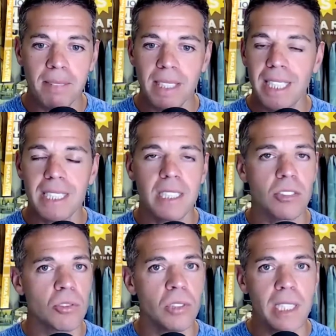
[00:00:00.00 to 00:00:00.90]
This
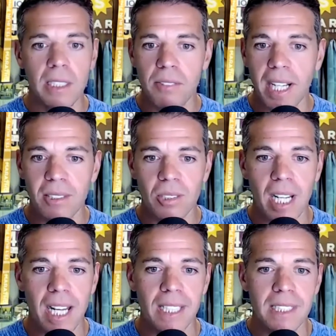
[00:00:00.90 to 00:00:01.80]
is really vital,
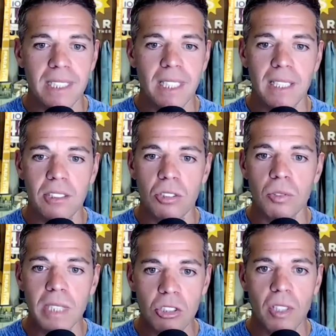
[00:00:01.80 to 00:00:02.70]
guys, to
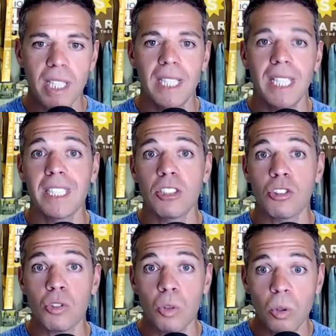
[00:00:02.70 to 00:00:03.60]
retrain and
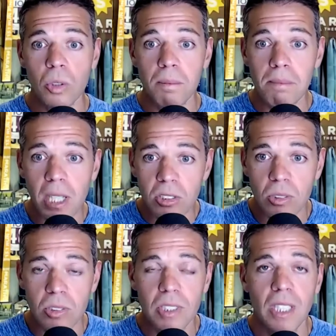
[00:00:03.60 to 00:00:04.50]
control the
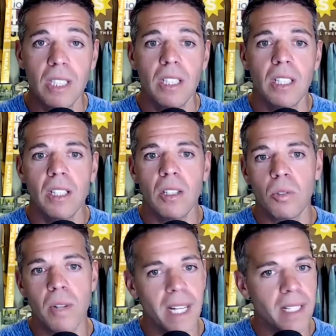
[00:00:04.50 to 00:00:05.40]
muscles
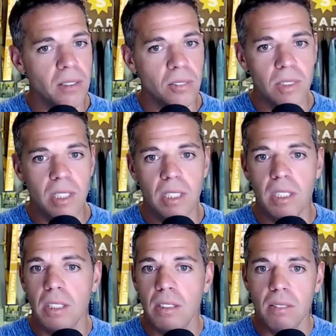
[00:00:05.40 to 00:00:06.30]
around
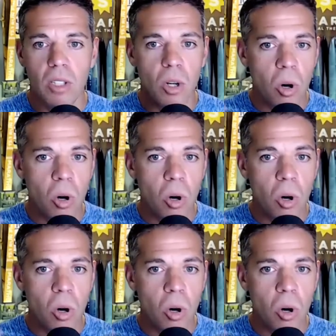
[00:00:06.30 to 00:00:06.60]
the